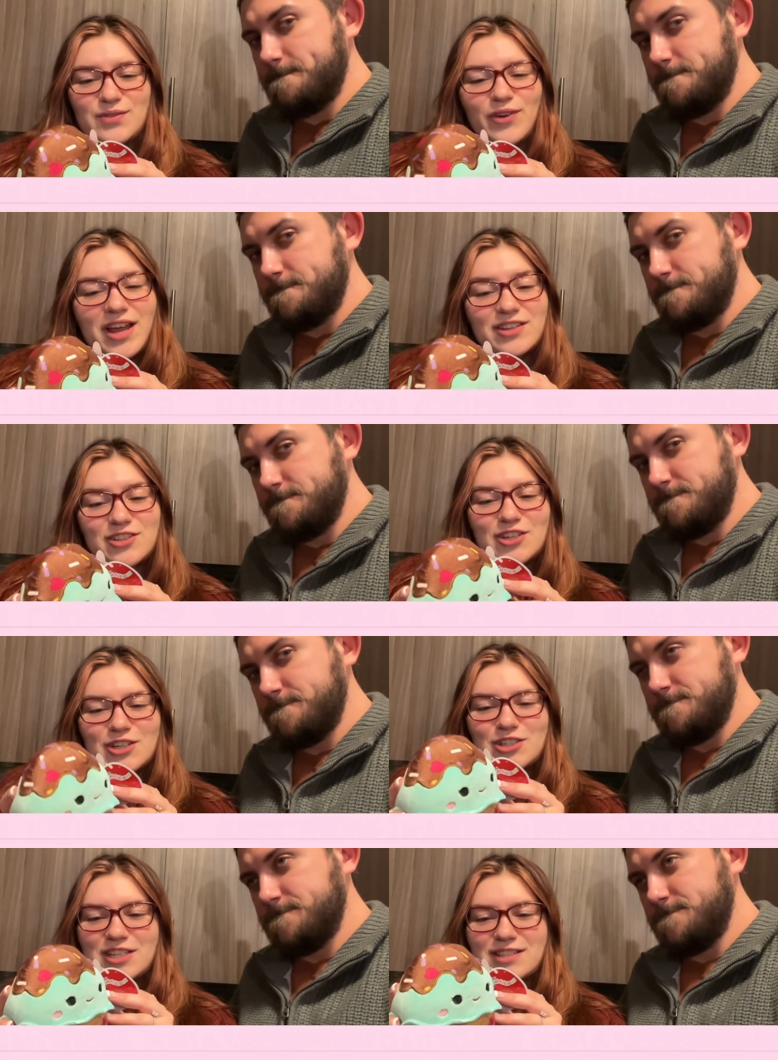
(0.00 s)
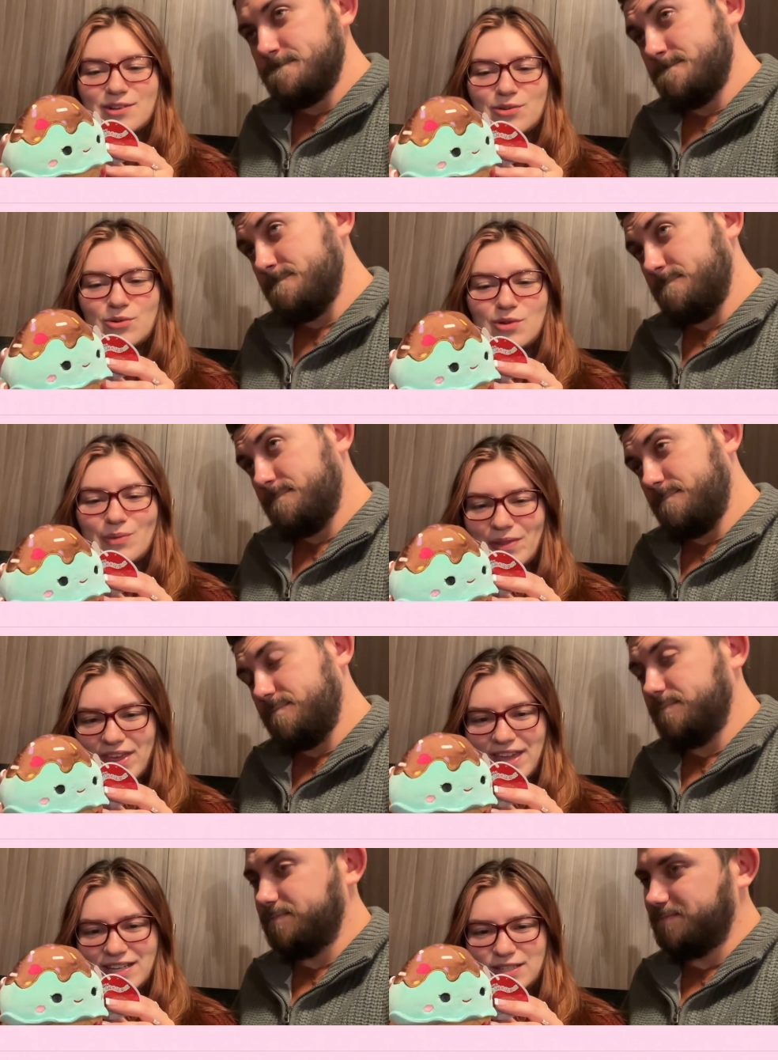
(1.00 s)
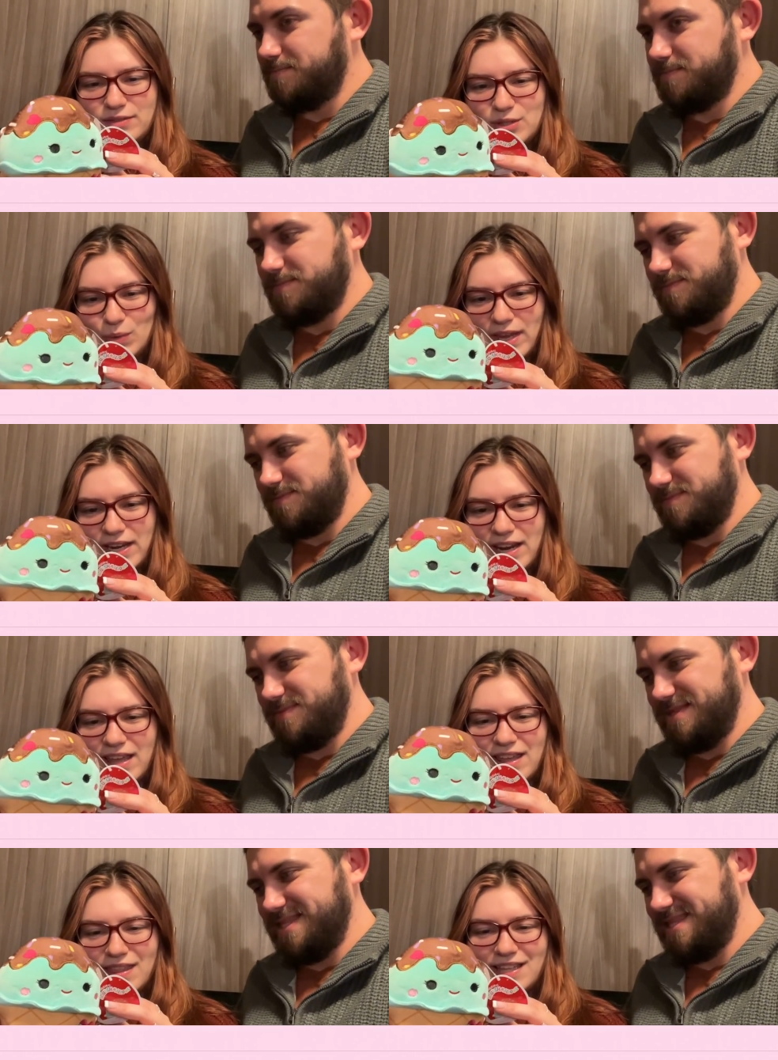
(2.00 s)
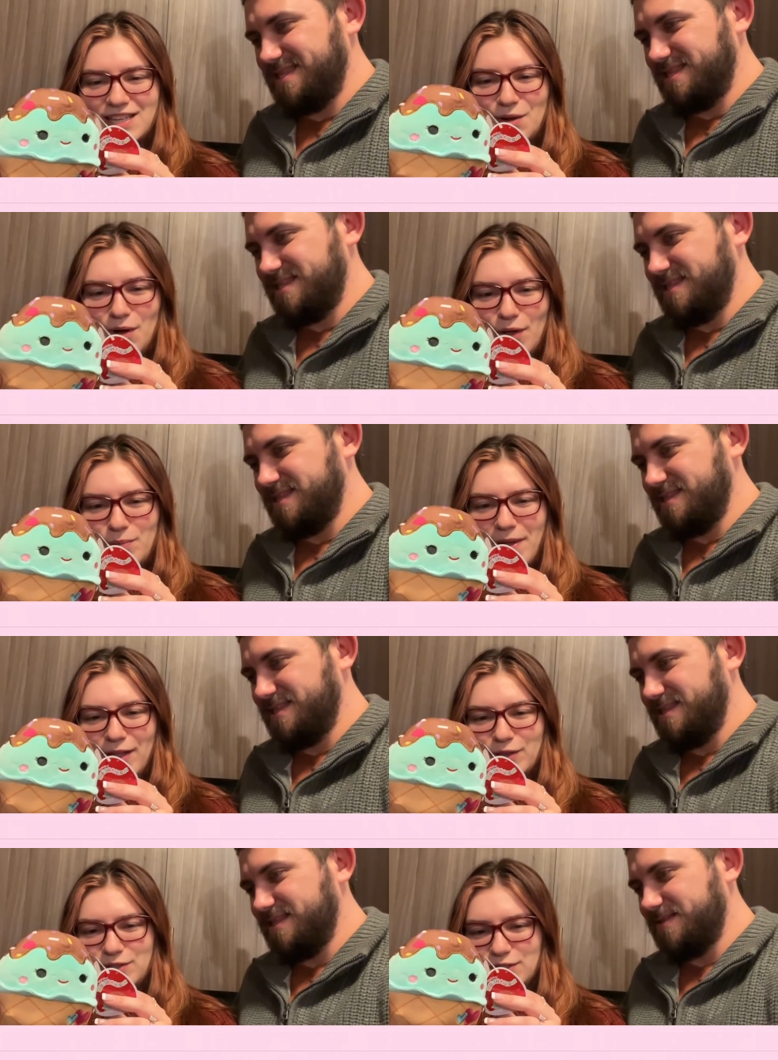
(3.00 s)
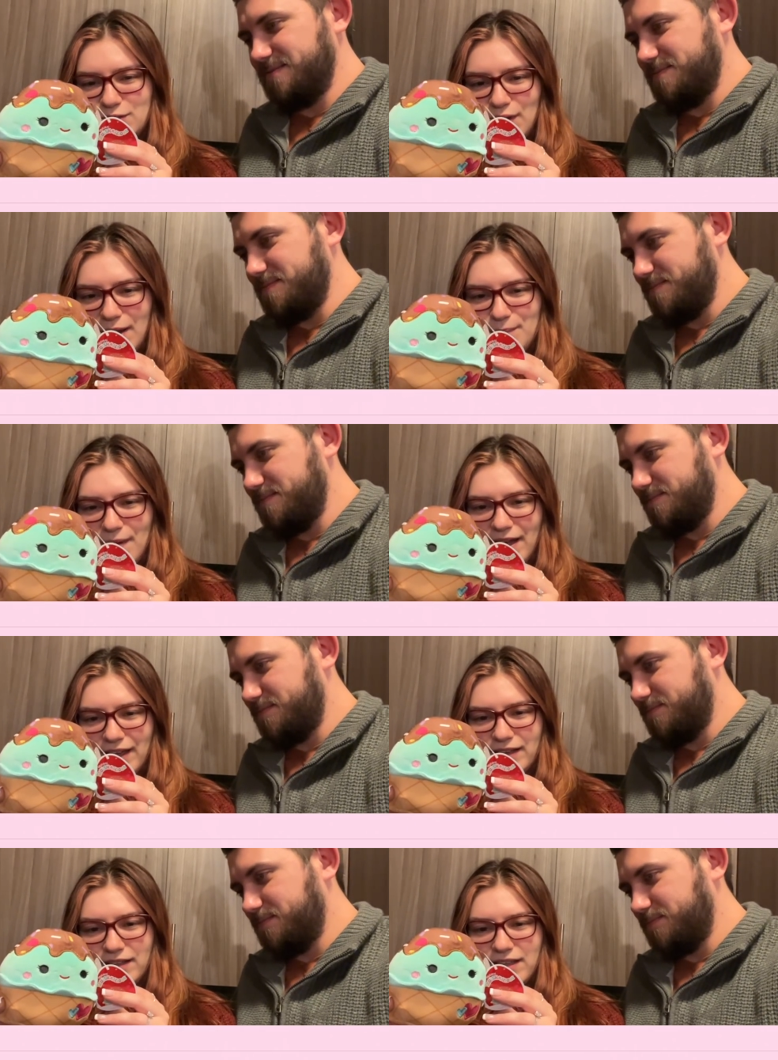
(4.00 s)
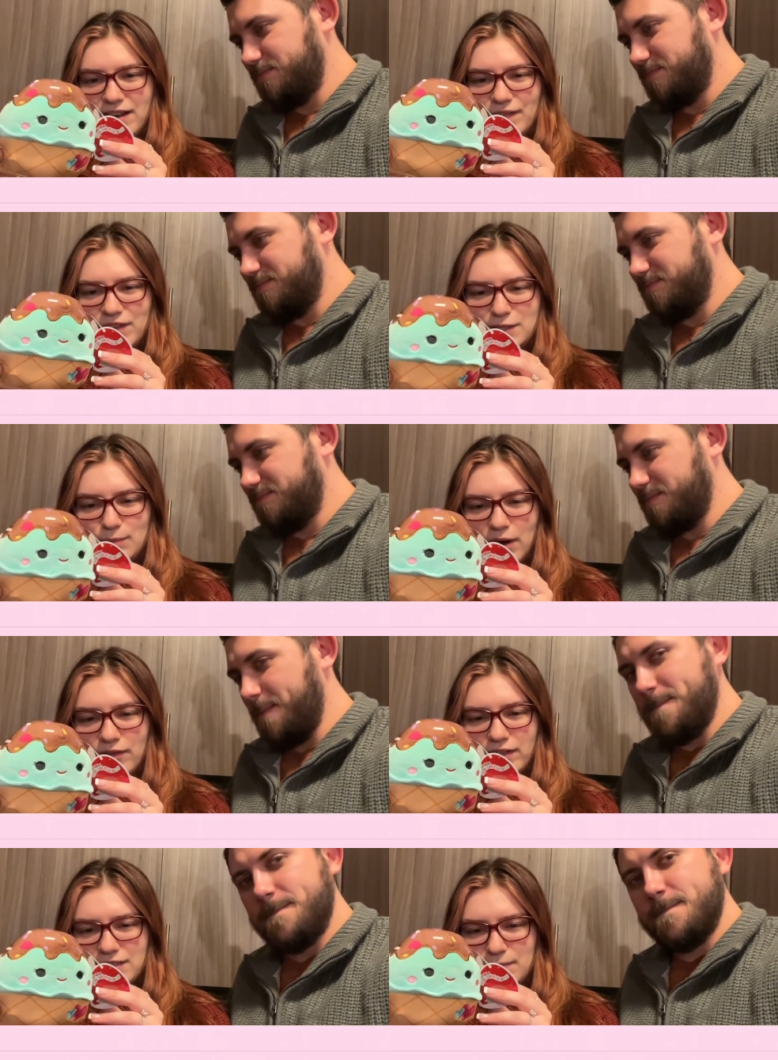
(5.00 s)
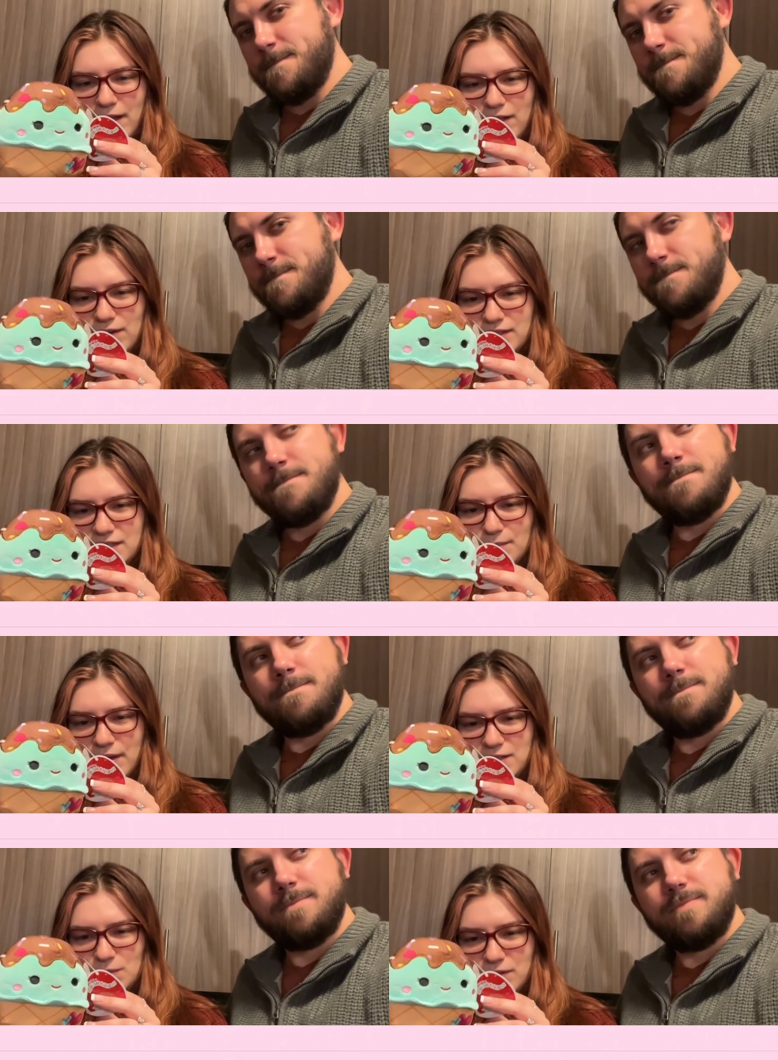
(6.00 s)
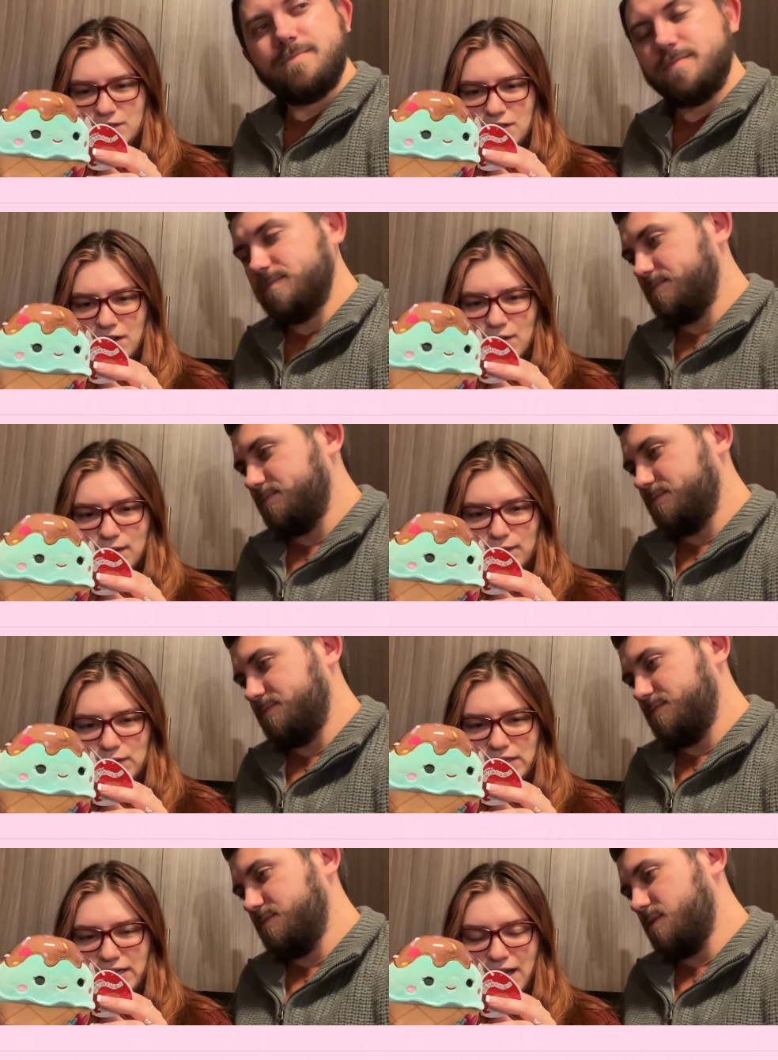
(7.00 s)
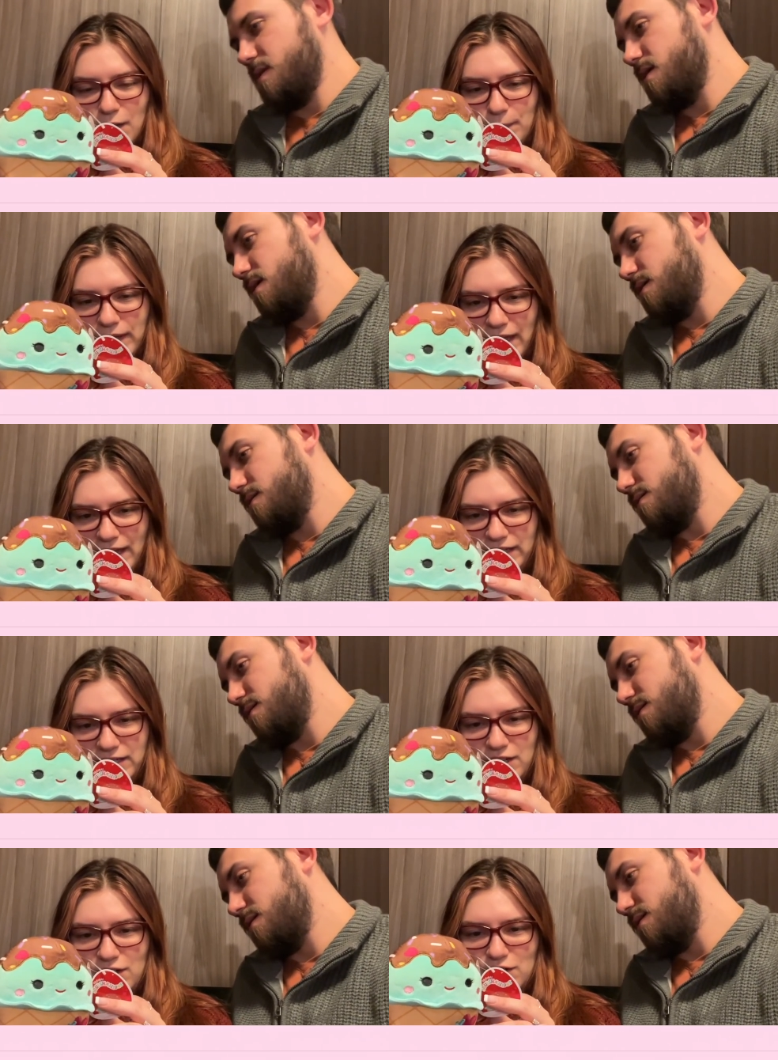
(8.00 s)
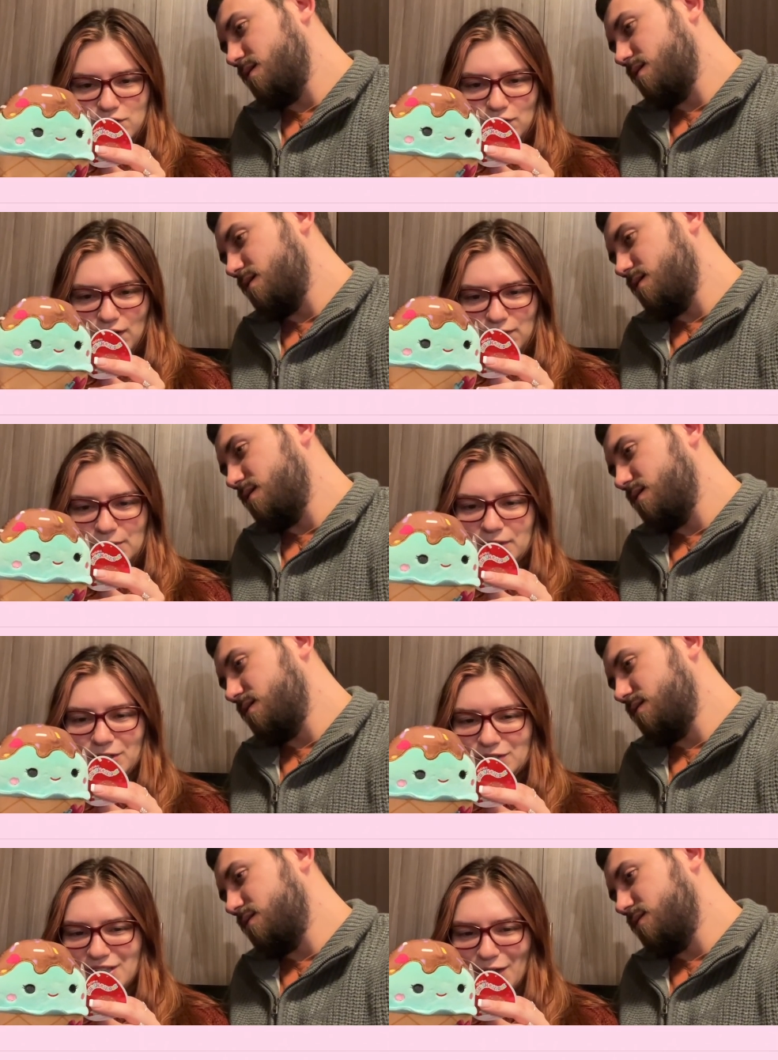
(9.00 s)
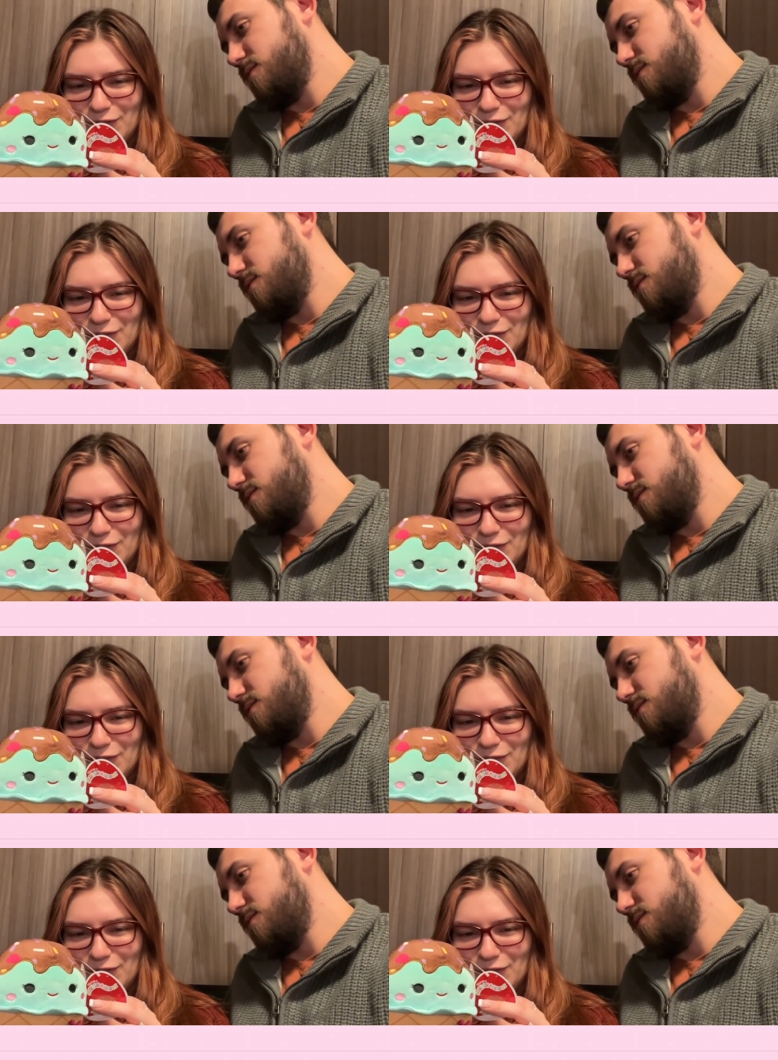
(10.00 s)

Speaker 1: fresh, she's cool, with a hint of sweet. That's how all the mallows describe Maya. This marvelous mallow is the best one to know if you need a helping hand. She'll give you a little tough